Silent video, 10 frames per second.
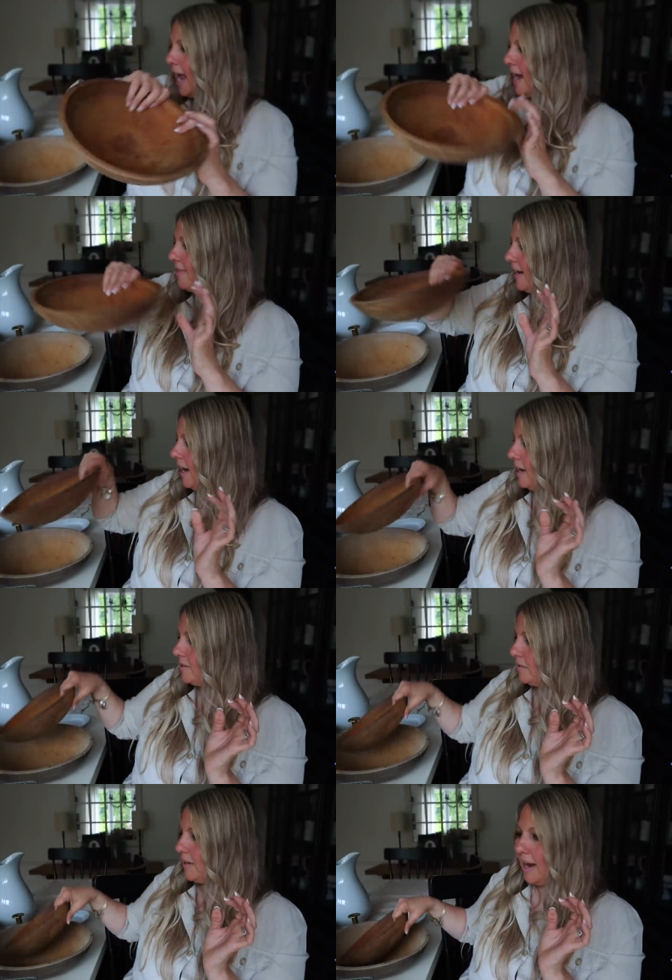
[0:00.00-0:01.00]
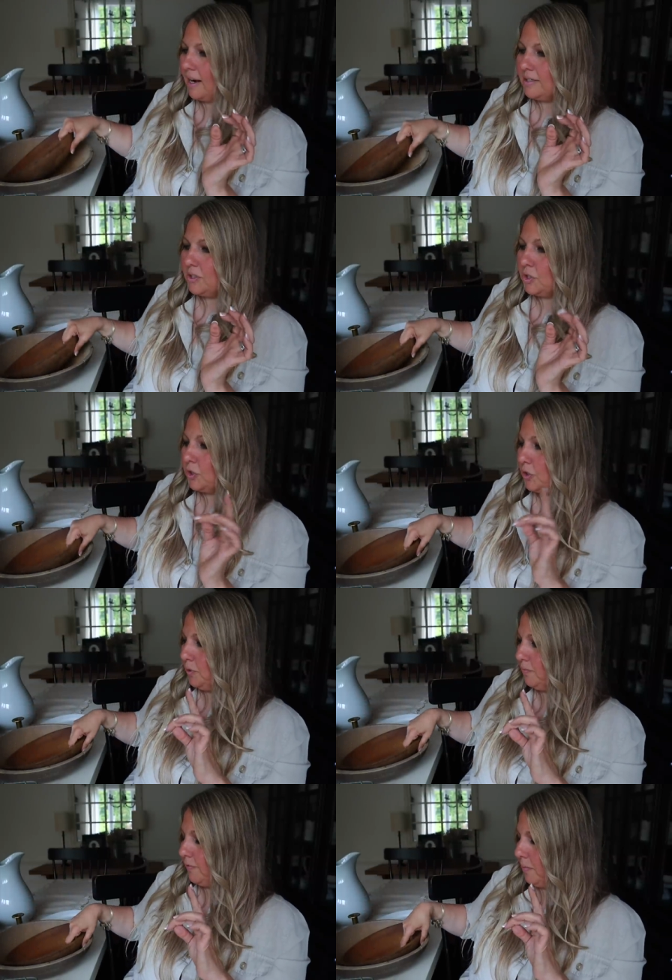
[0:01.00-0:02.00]
And then I also got a
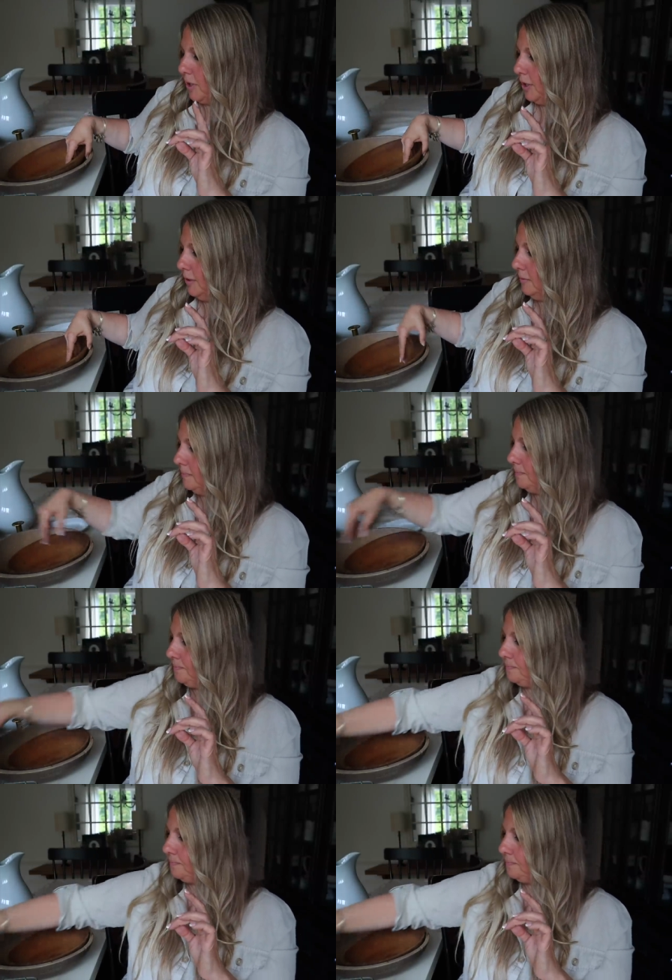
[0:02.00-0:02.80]
scoop from her,